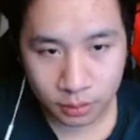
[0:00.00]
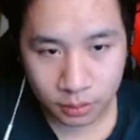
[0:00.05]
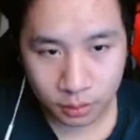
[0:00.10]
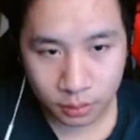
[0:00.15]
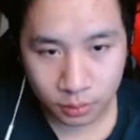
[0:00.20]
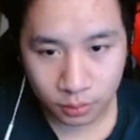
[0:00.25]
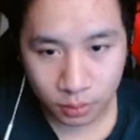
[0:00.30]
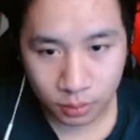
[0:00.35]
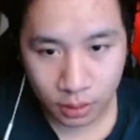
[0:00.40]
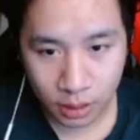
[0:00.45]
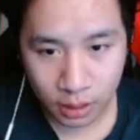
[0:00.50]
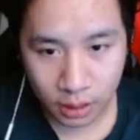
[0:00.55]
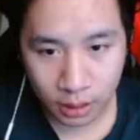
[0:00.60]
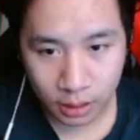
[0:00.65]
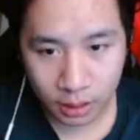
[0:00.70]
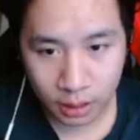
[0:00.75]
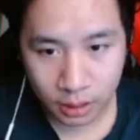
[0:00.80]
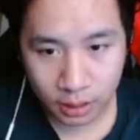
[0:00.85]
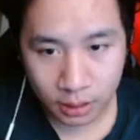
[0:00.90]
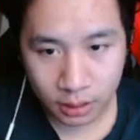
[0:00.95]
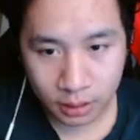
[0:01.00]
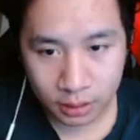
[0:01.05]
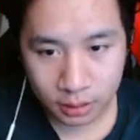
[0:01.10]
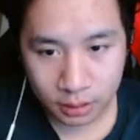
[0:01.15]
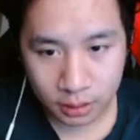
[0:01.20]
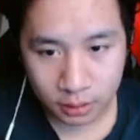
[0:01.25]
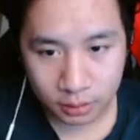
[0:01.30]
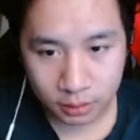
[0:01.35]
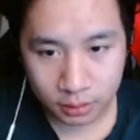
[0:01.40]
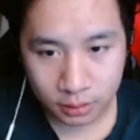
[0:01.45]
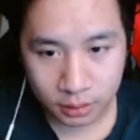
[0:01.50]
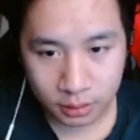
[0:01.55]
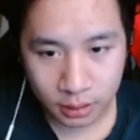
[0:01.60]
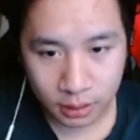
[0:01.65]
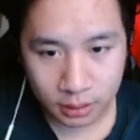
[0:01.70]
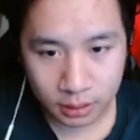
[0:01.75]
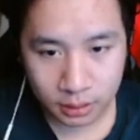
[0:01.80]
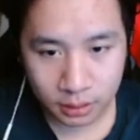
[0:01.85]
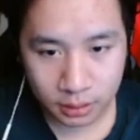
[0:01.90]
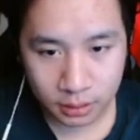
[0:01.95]
2y is equal to
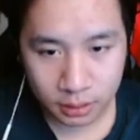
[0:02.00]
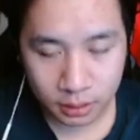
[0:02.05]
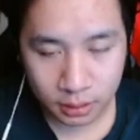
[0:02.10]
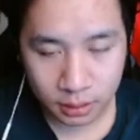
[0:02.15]
6.